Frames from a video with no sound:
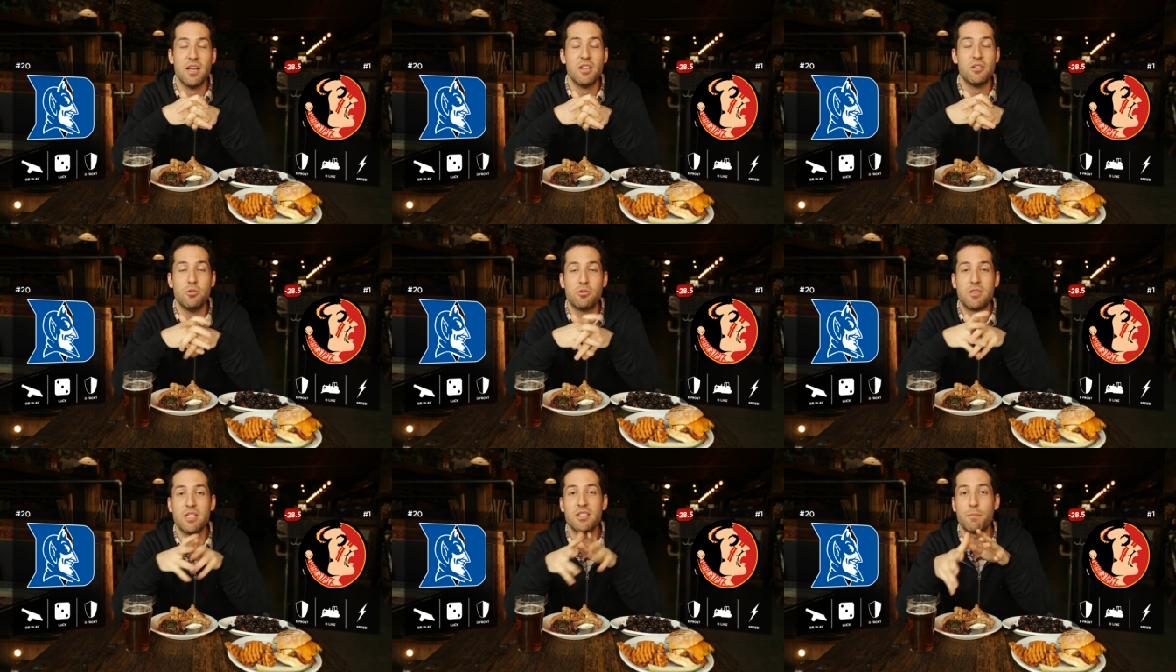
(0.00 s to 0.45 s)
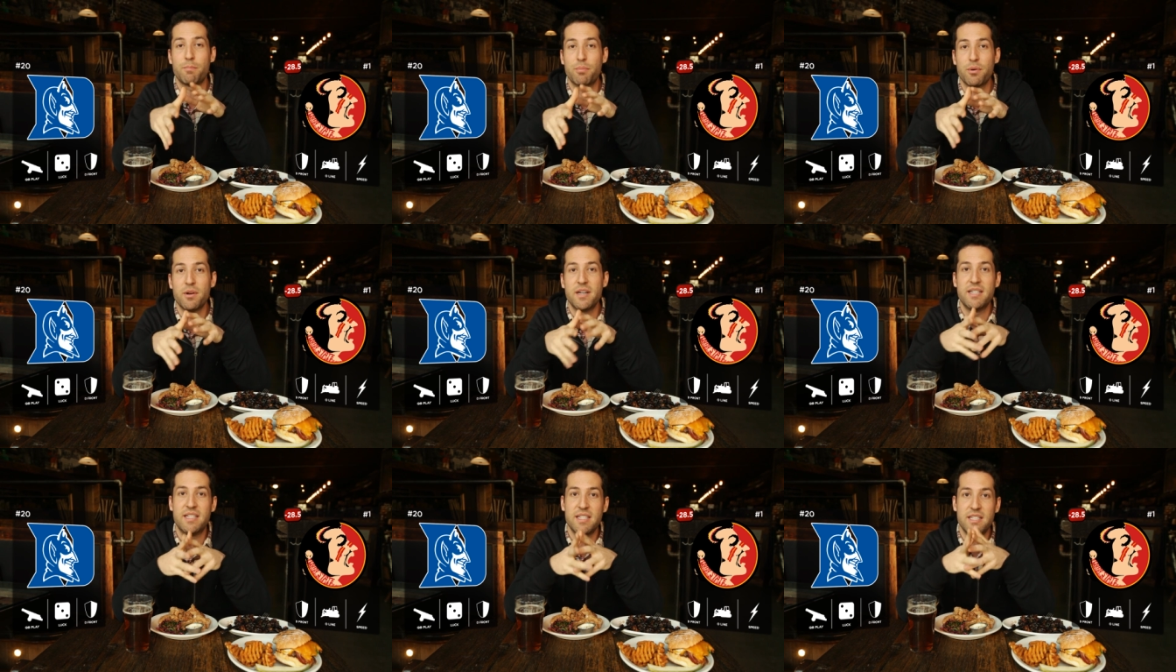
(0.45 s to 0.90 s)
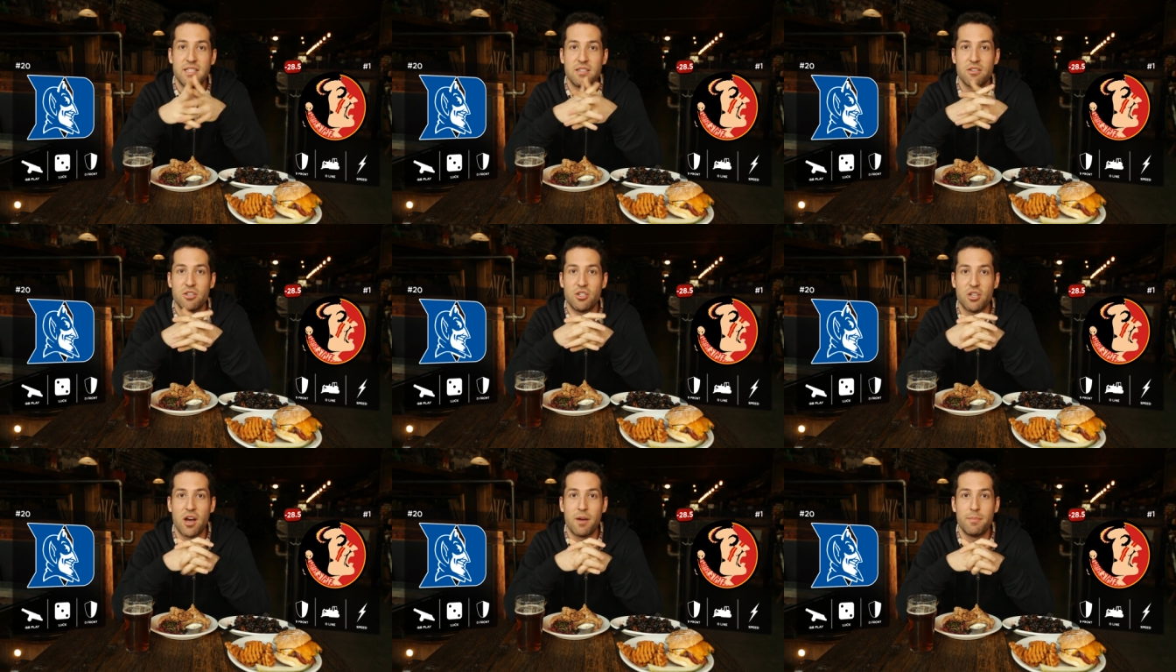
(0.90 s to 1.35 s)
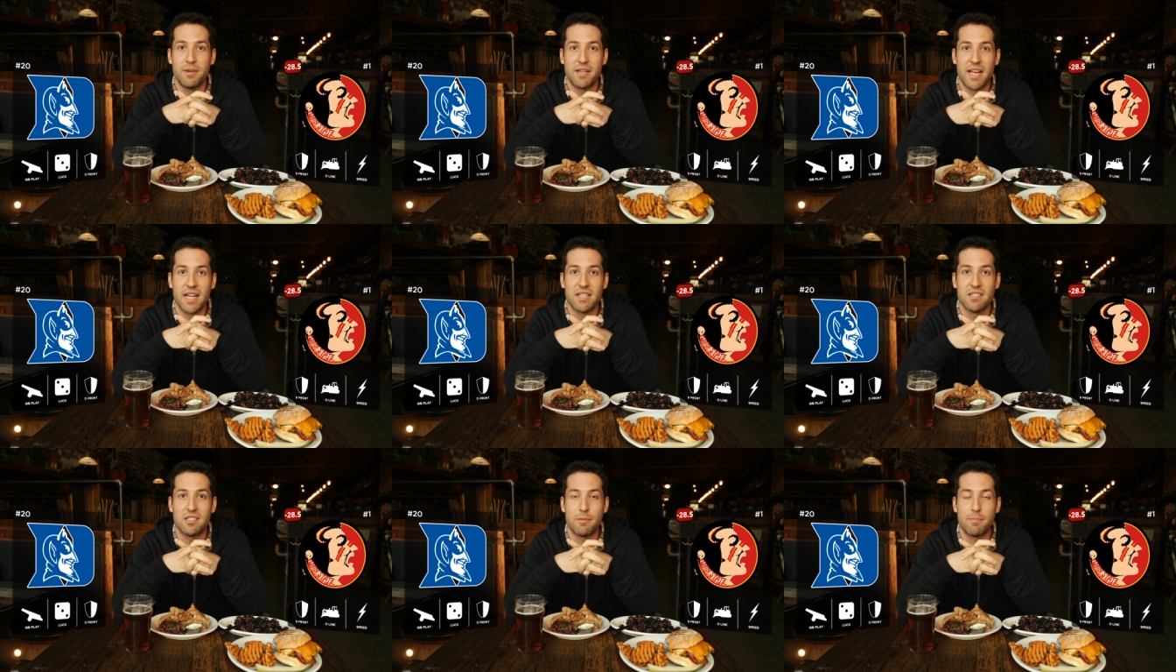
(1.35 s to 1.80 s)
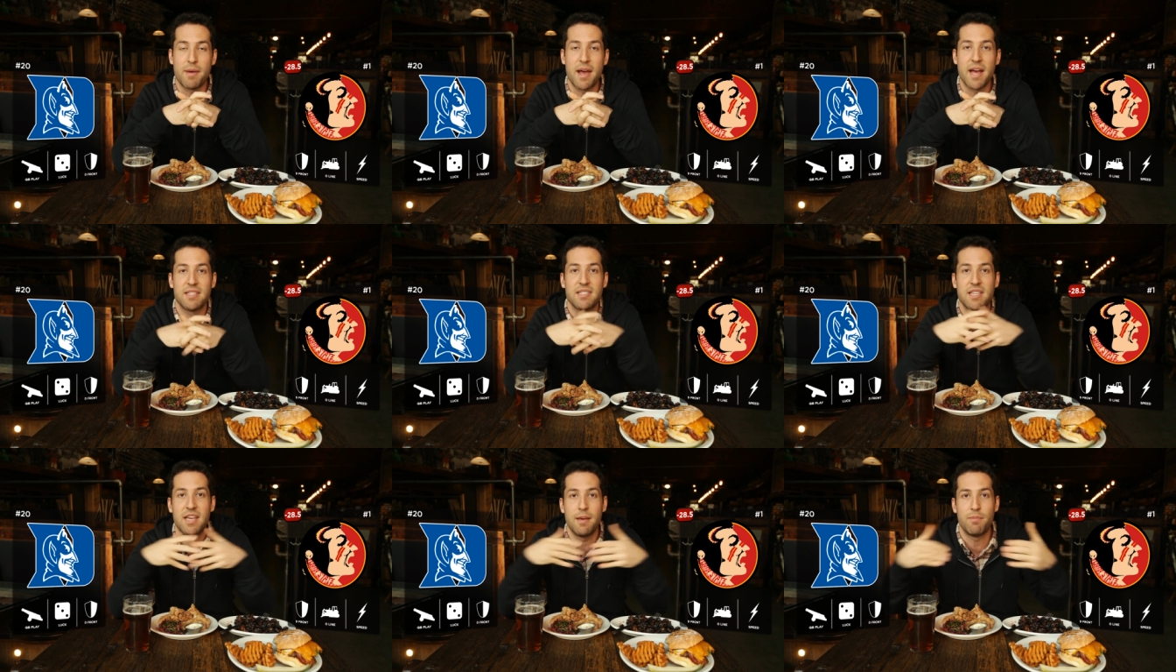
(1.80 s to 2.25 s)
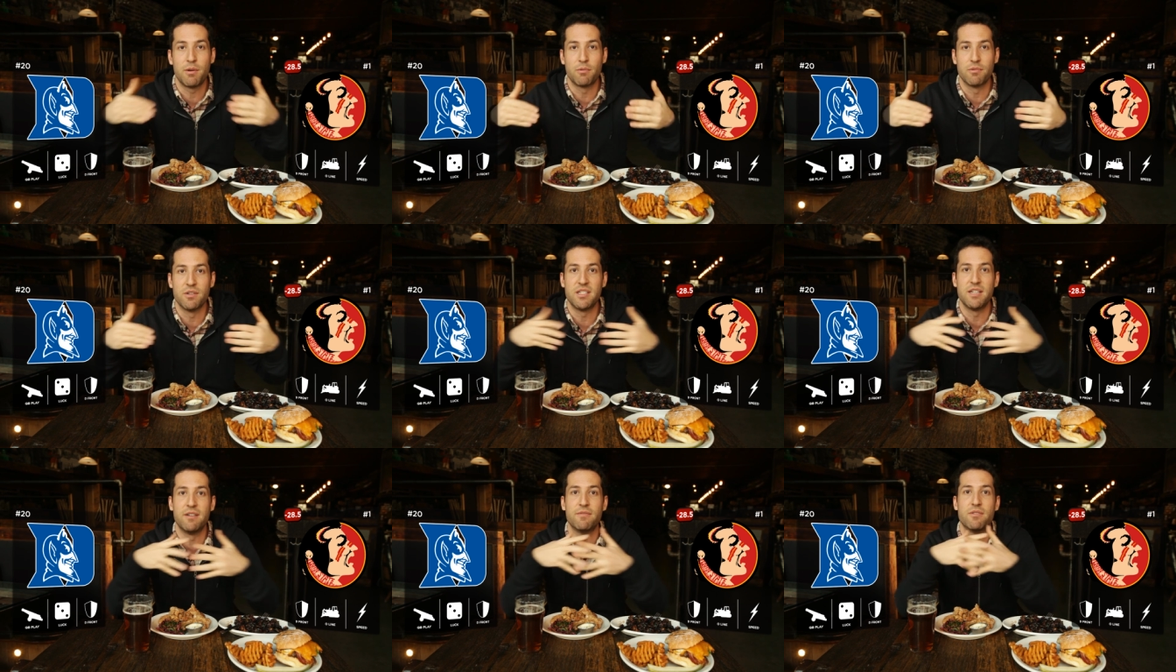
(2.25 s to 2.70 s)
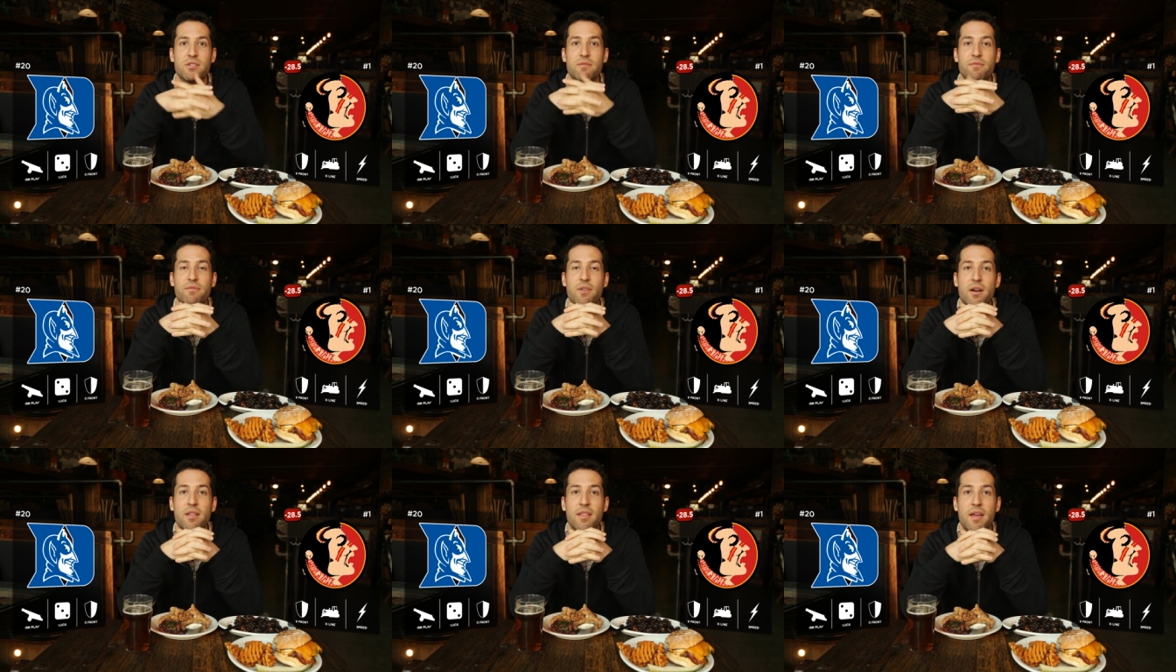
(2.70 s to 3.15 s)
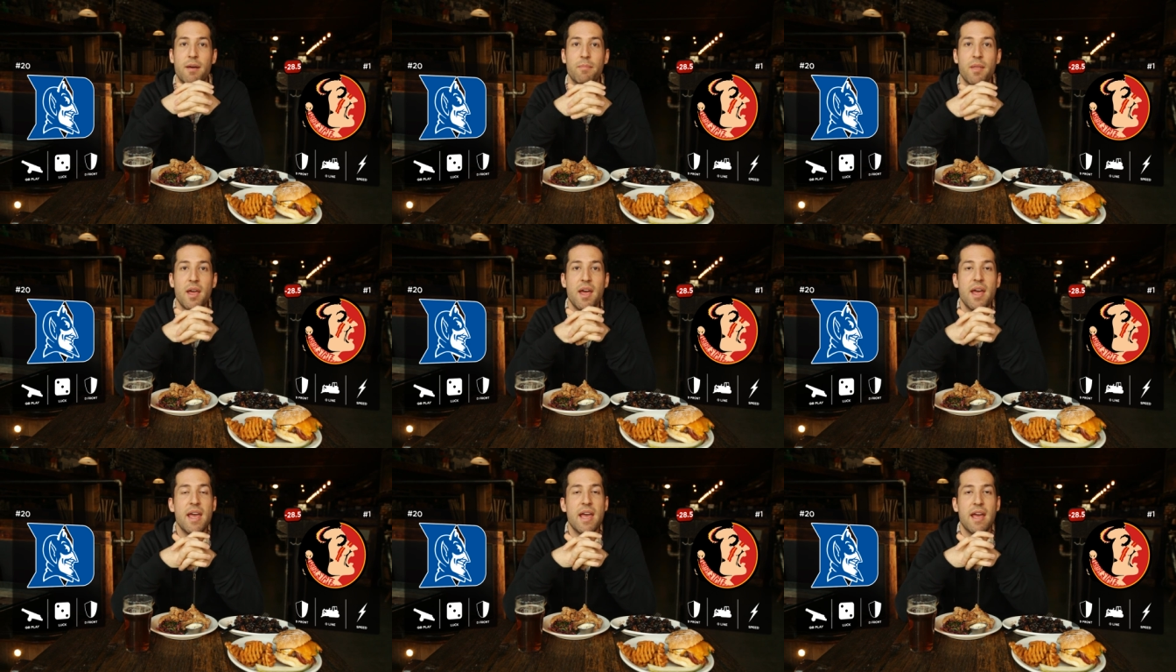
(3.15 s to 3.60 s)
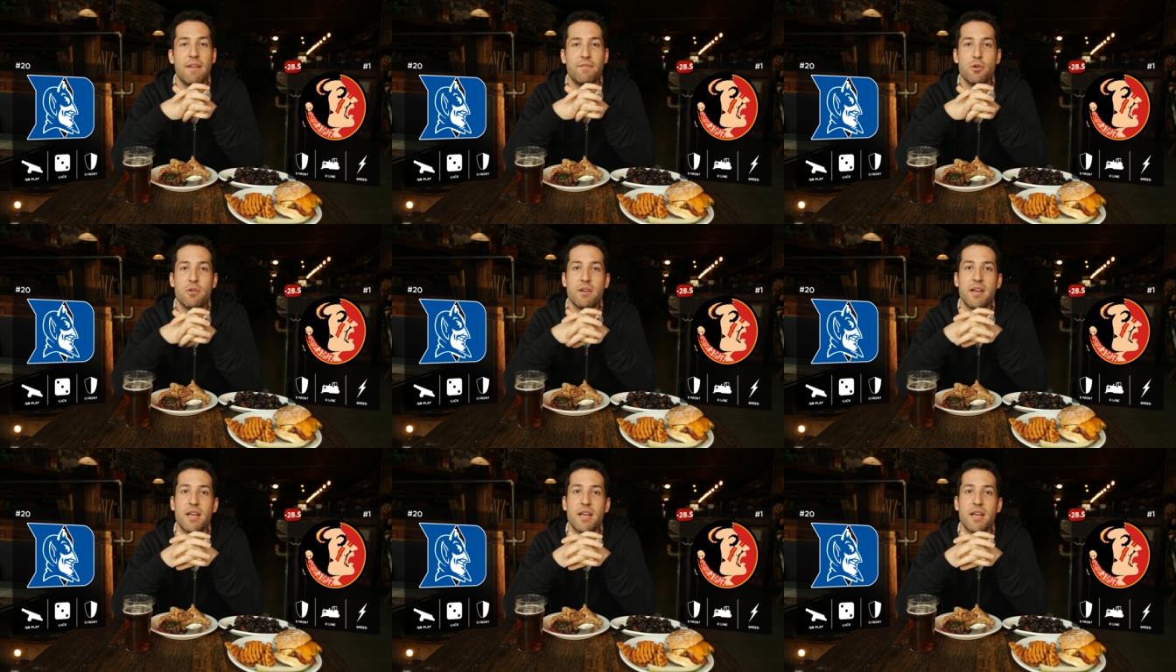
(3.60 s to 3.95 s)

Duke does a pretty decent job against the pass, keeping receivers in front of them. If you can